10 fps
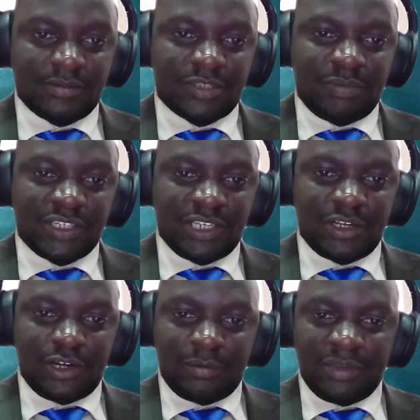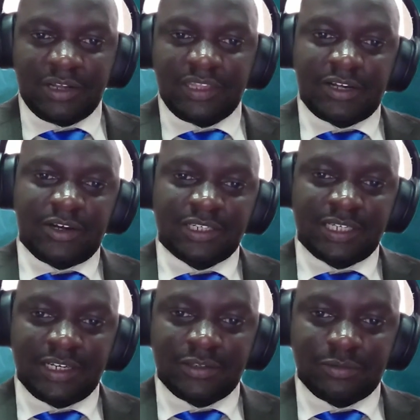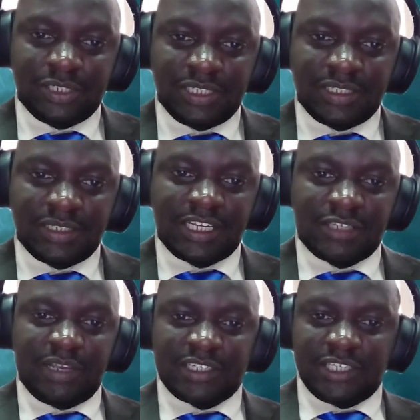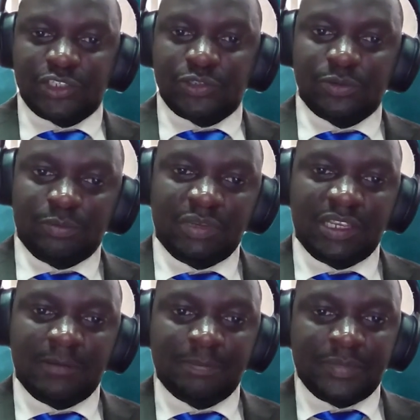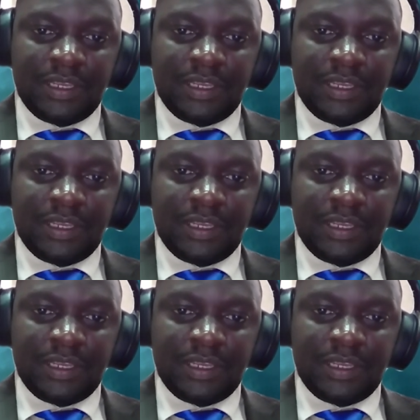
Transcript: space economy on the continent, which is expected to be